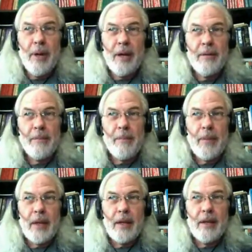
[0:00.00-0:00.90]
But
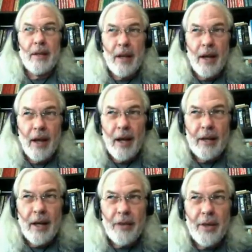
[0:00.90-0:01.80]

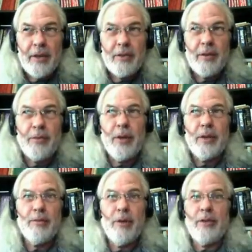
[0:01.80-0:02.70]
I think this is a
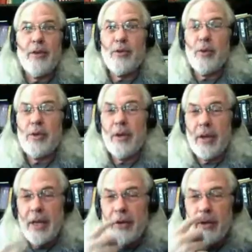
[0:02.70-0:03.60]
field of research we should
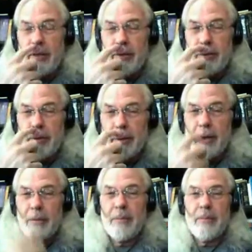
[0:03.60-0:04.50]
look into. These are,
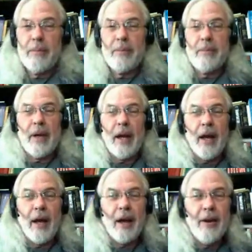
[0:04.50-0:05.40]

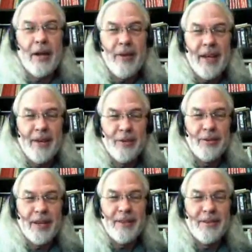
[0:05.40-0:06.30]
I don't have any
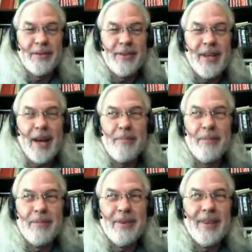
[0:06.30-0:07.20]
answers. I just
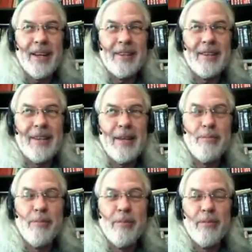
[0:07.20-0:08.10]
like to
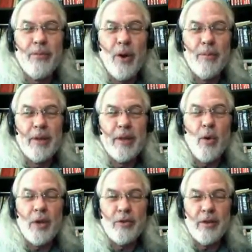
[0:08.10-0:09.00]
keep forming the
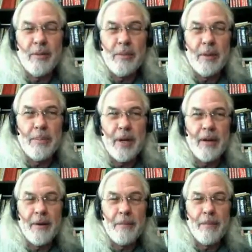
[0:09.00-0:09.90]
question a bit
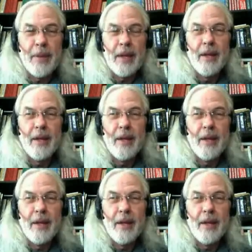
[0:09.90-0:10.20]
better.